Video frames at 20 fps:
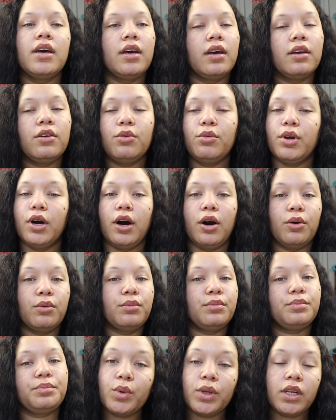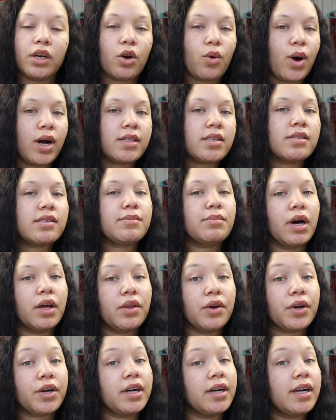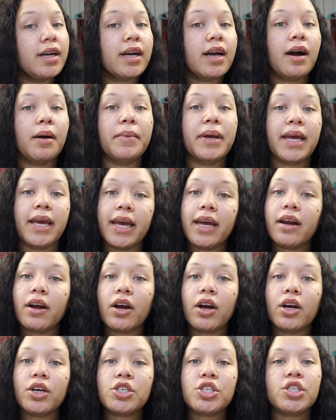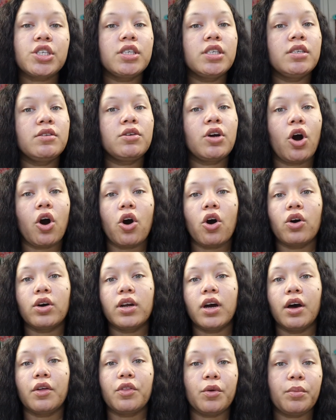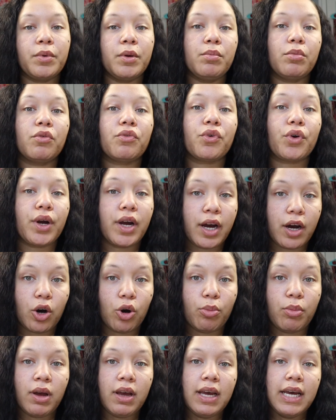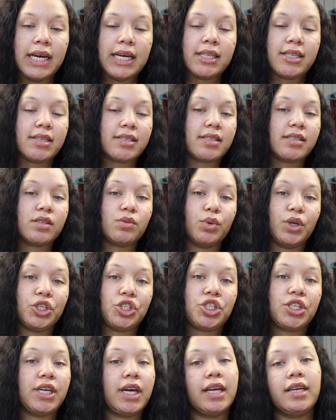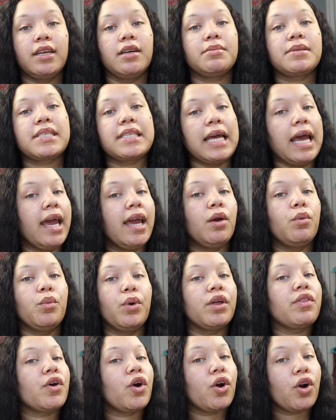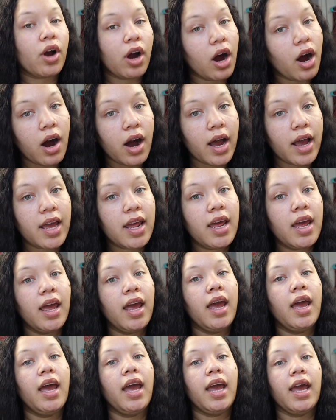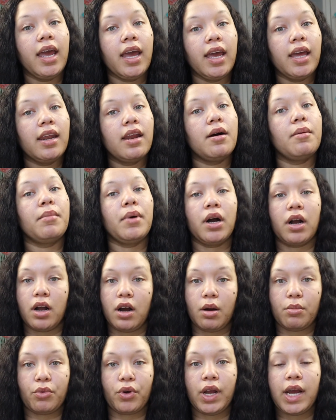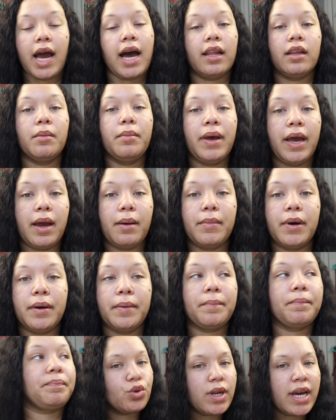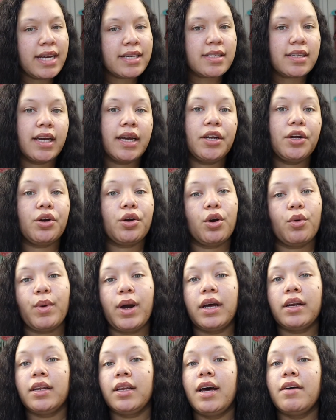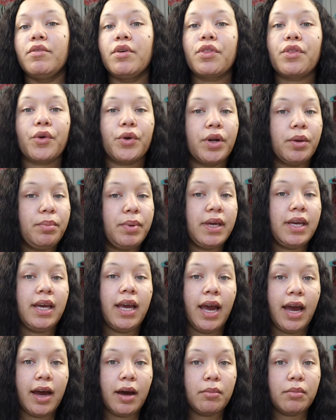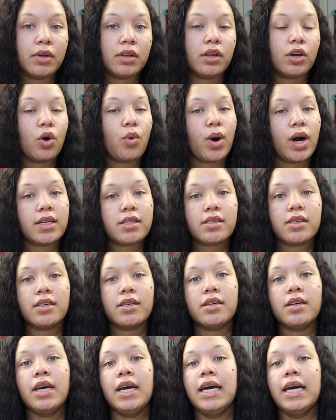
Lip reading: When LaQuanta's mother couldn't come and get her, she called other people for help. This is when she ended up staying with her aunt in Montgomery, Alabama. 2 days later, around 11:30 p.m., LaQuanta